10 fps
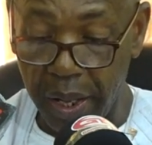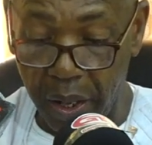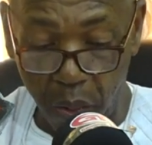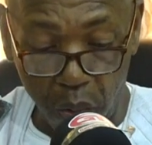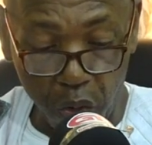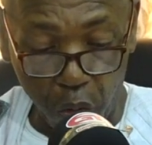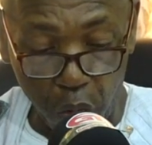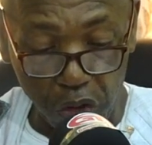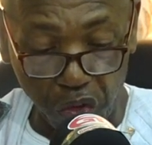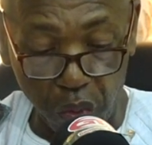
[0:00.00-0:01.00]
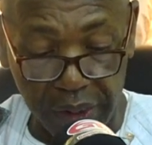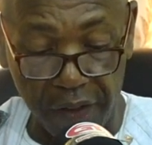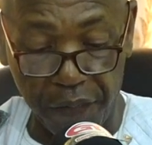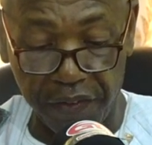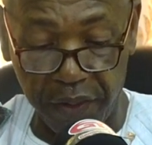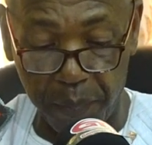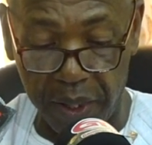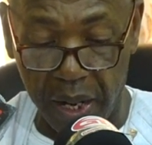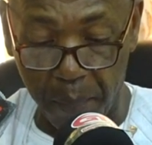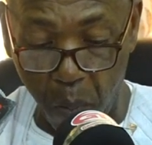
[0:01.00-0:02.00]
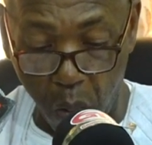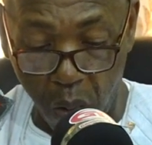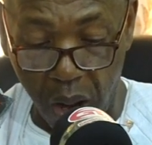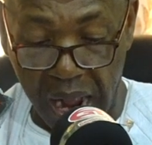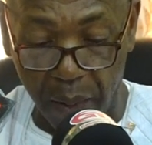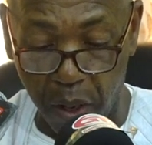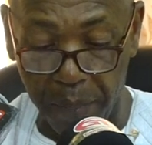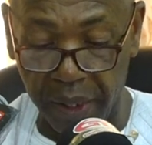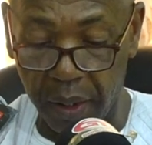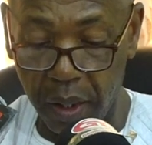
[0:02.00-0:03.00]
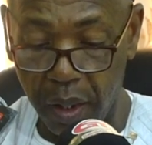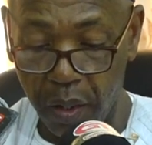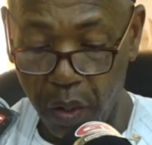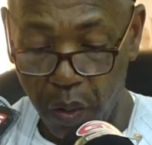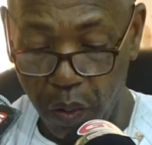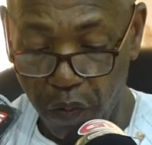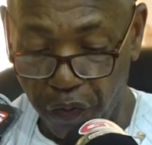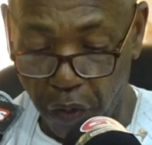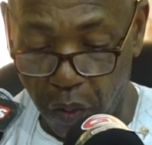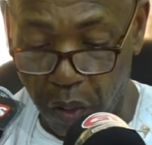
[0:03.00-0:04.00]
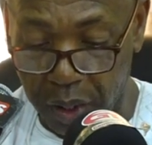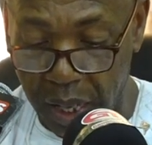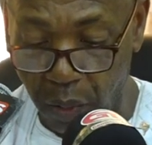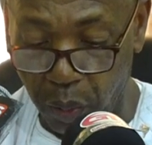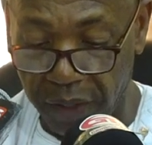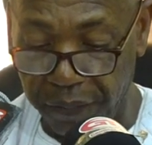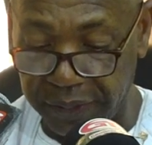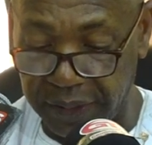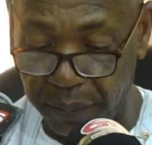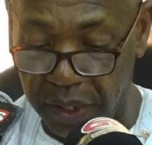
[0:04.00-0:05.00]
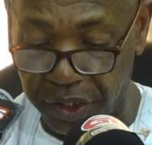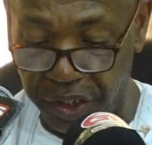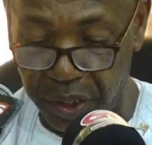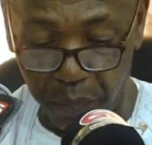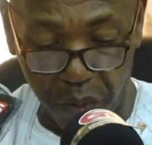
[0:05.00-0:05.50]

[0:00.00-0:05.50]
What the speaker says: Alone, close to 10 festivals and more are coming. For Kankuran Festival, GT